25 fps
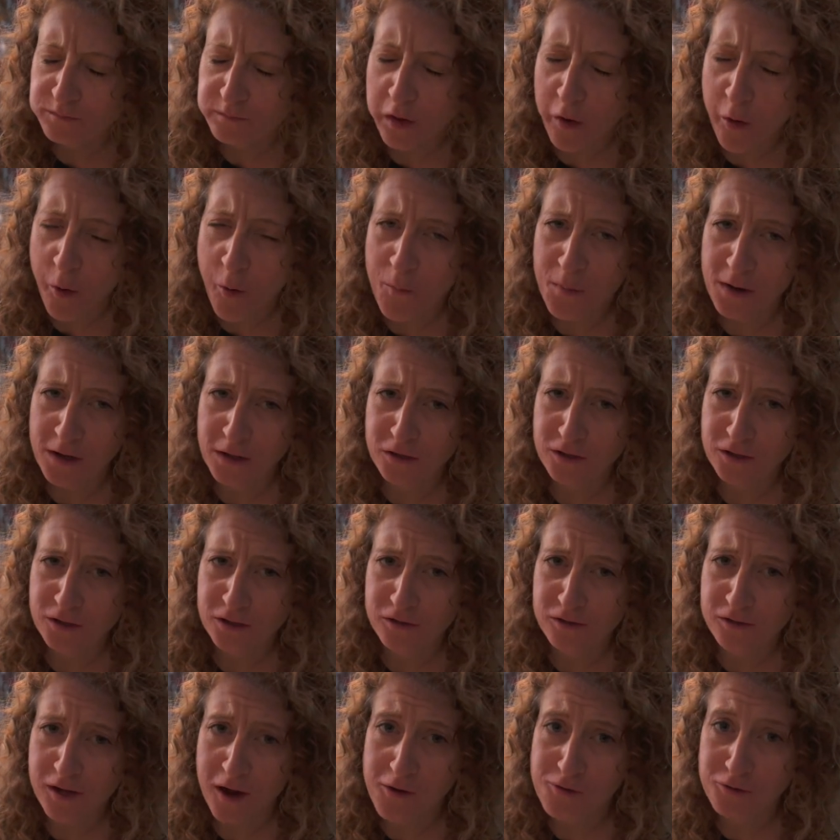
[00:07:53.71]
Oh my
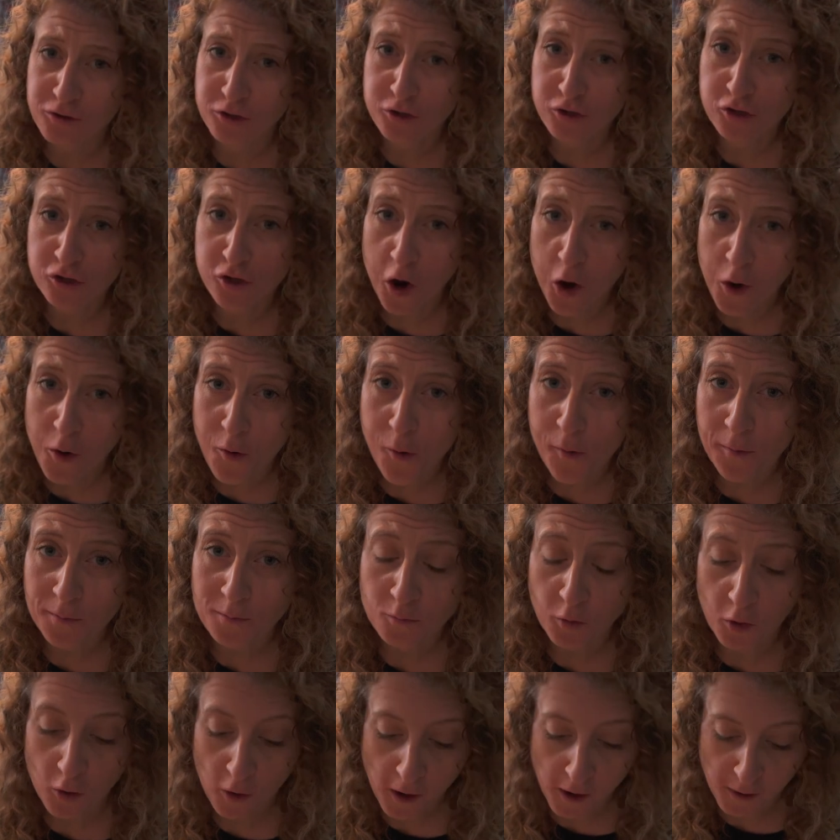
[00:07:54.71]
goodness, that's so
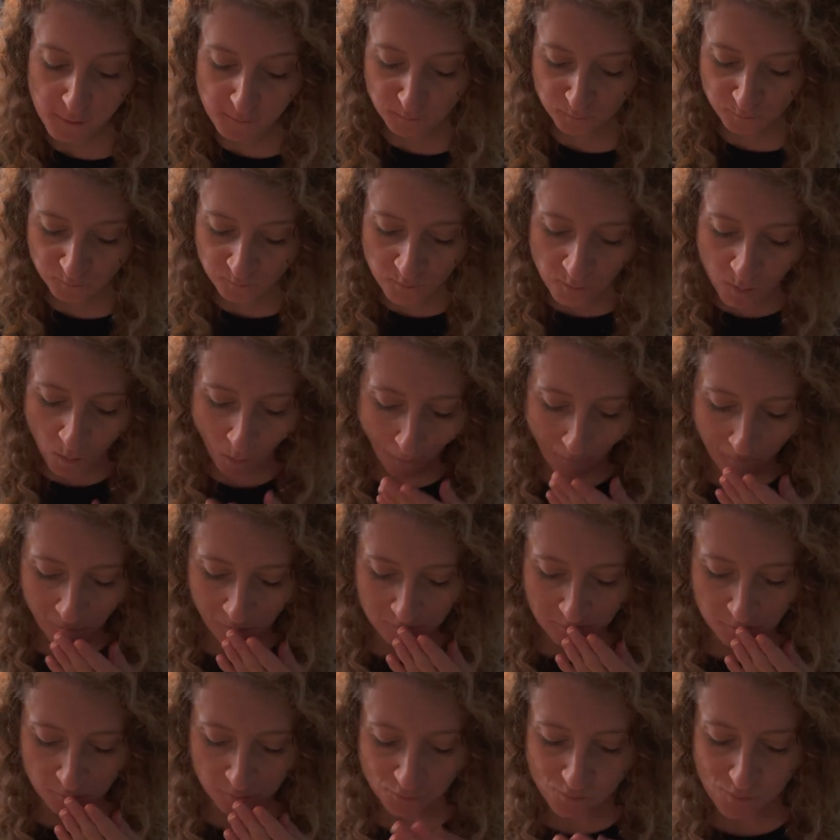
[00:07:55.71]

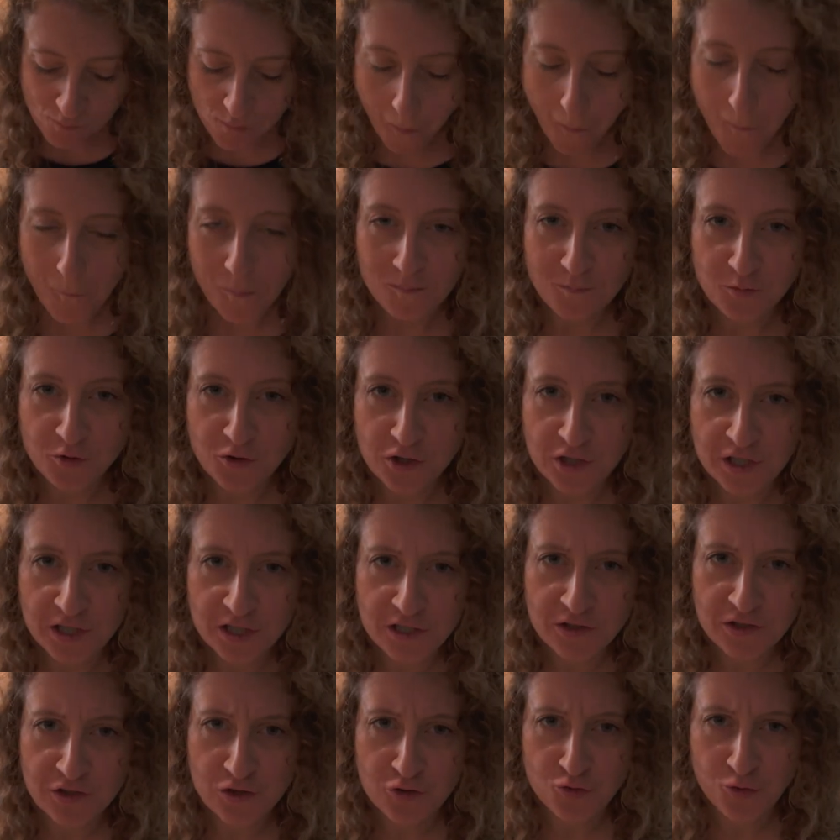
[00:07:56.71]
good.
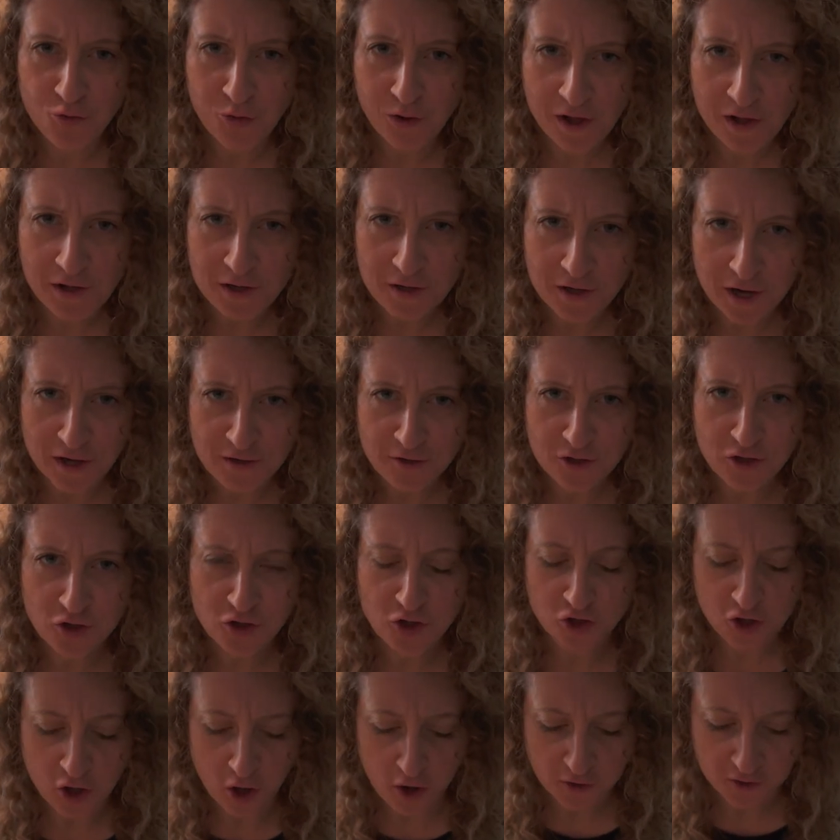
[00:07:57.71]
Cheese is really nice and
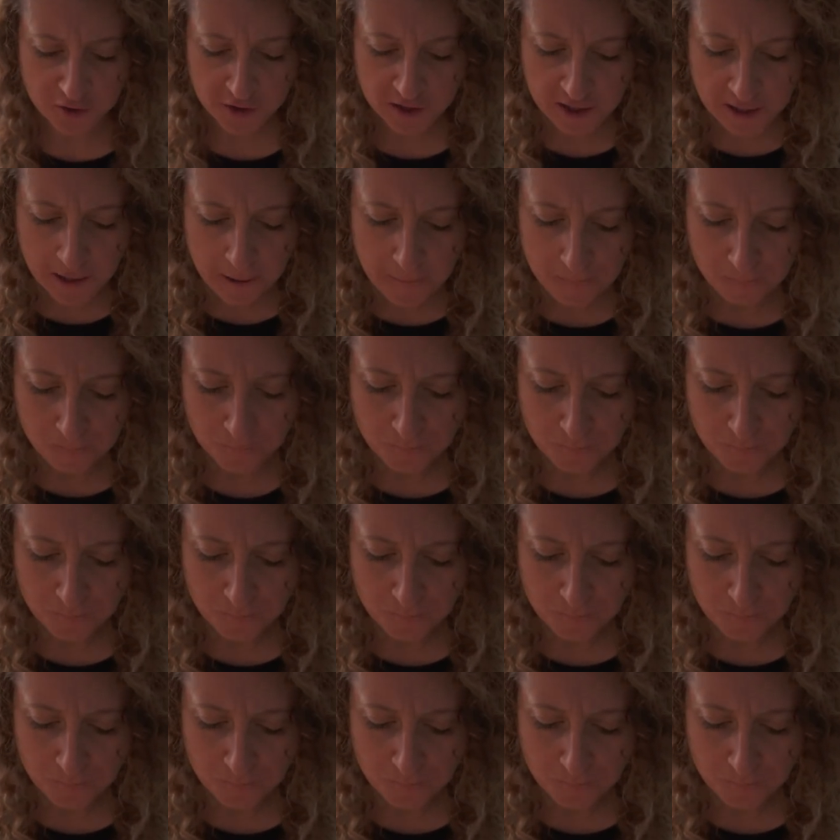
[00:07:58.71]
salty.